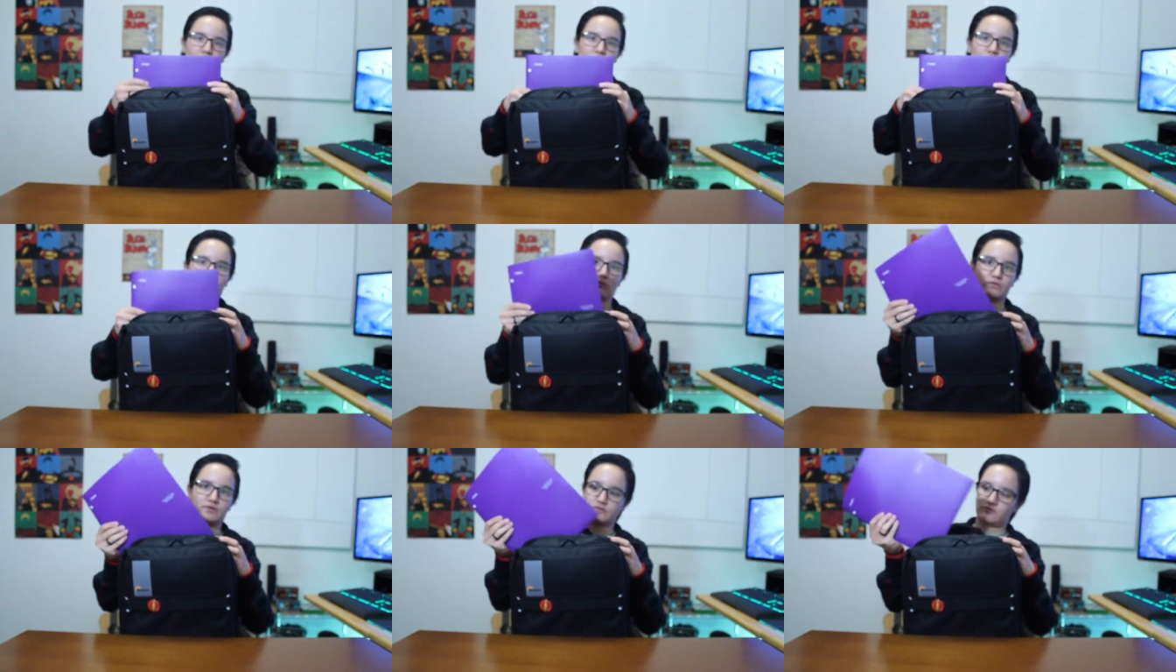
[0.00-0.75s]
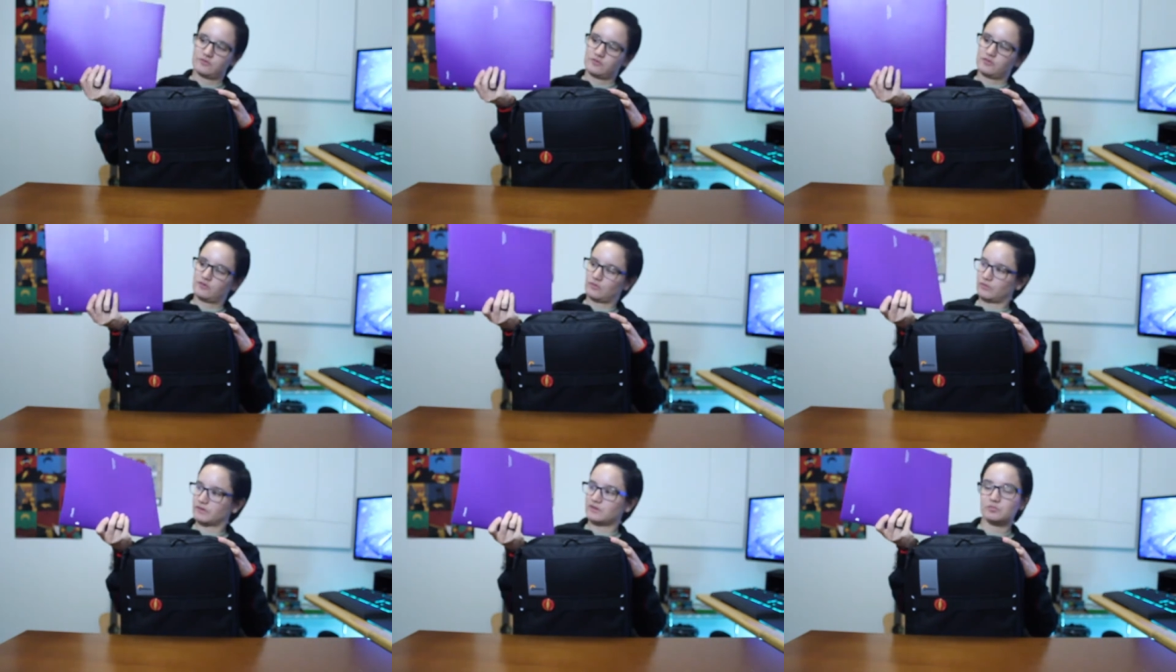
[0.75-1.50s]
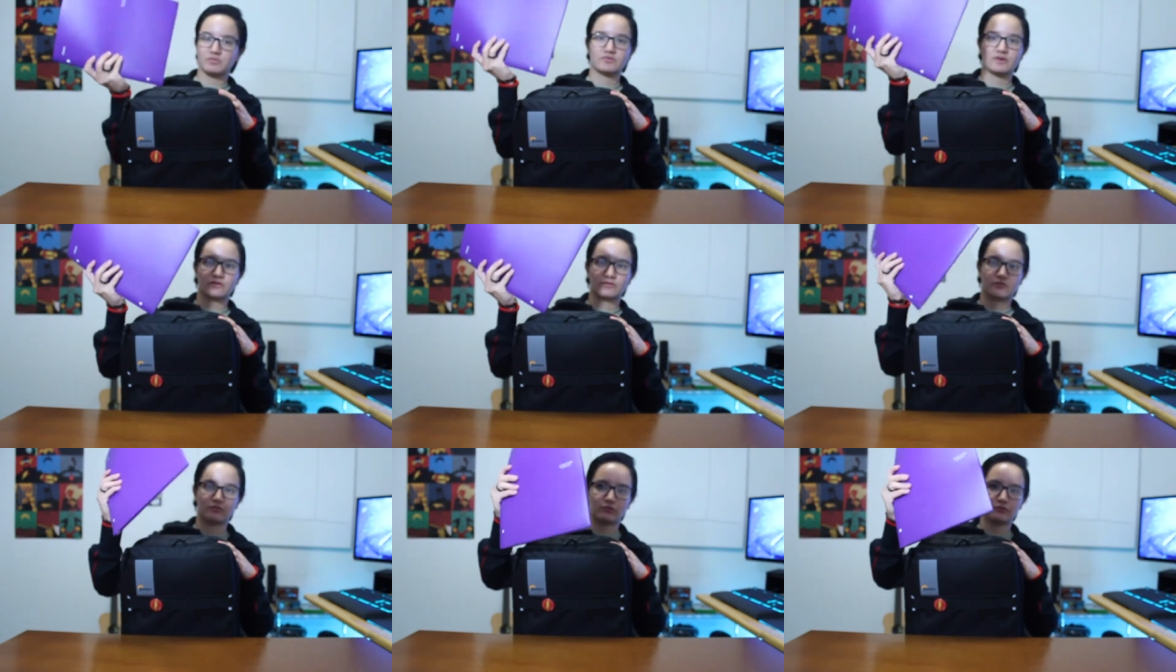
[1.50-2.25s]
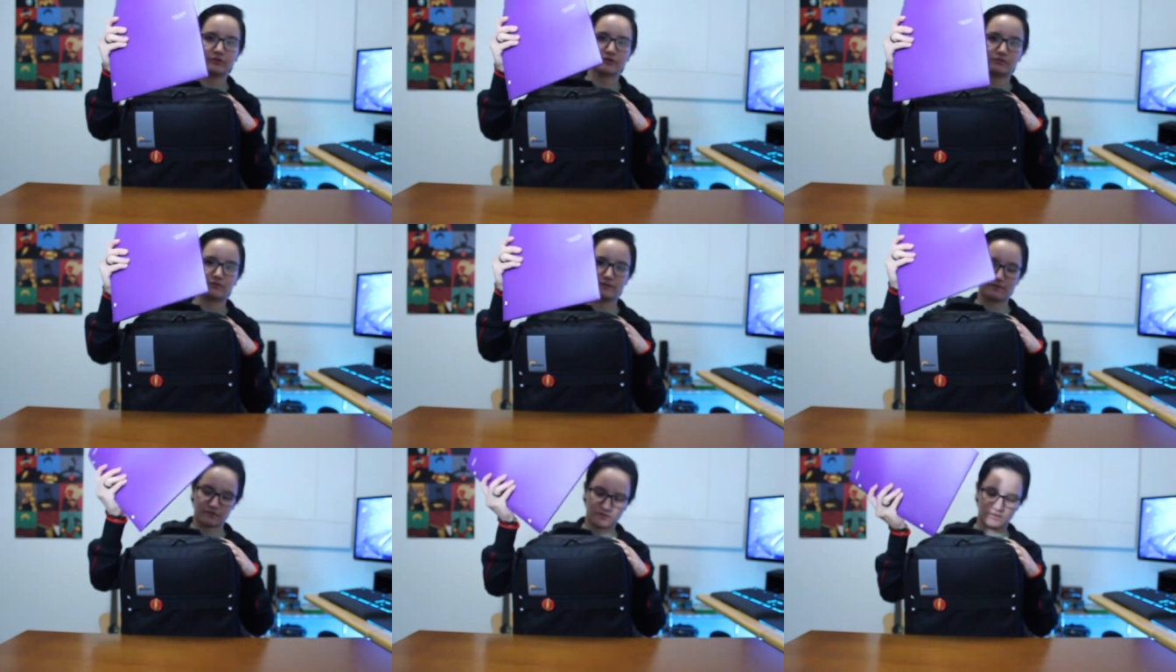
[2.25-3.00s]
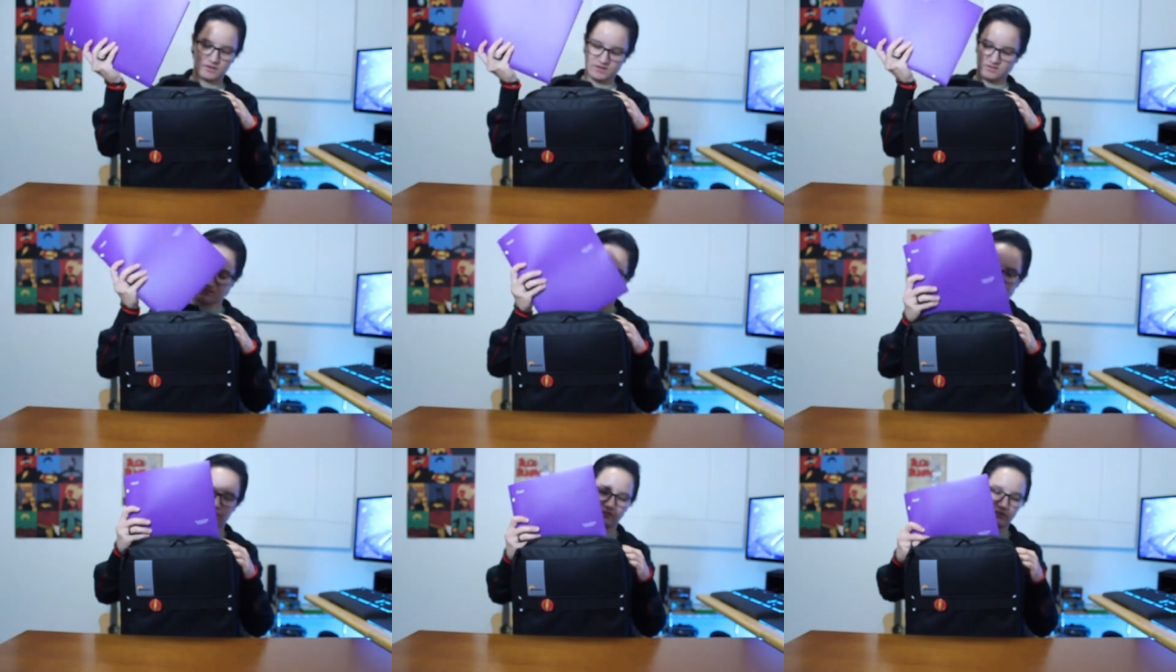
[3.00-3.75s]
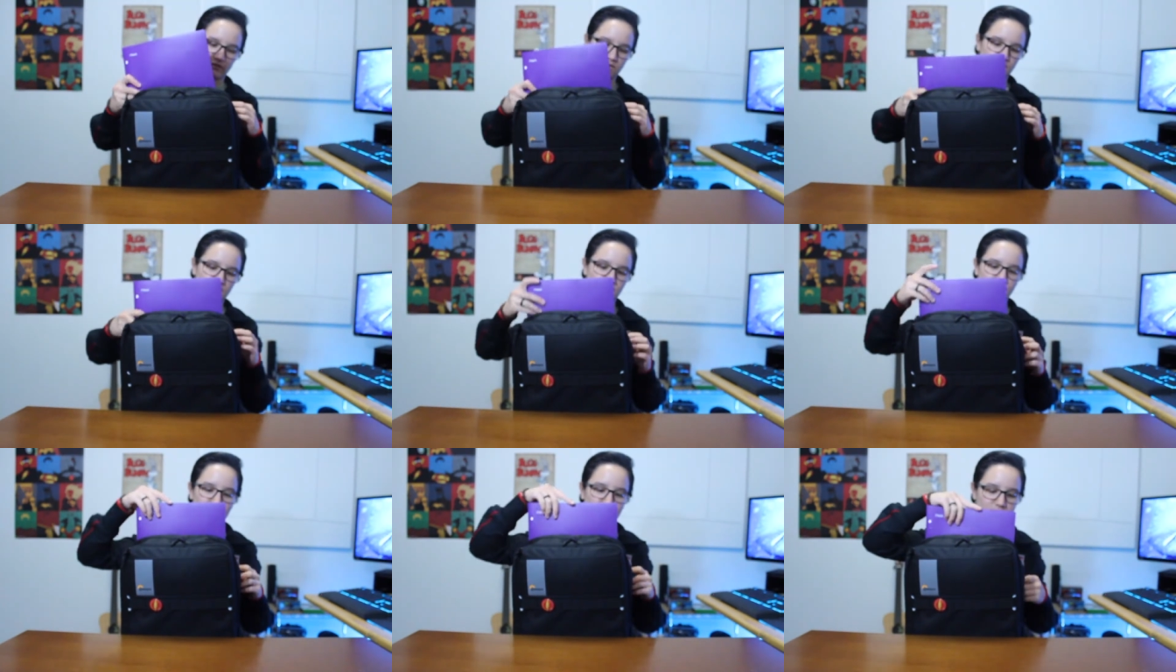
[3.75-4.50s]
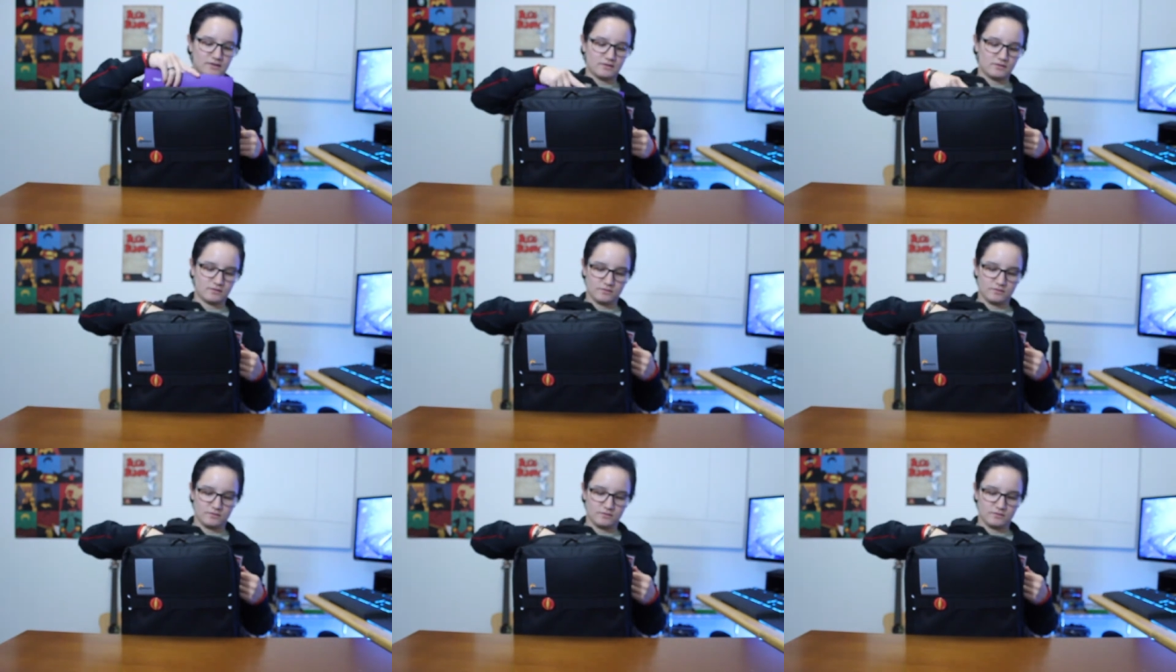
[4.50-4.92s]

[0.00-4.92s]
So this is just, you know, where I keep a standard folder with stuff that I need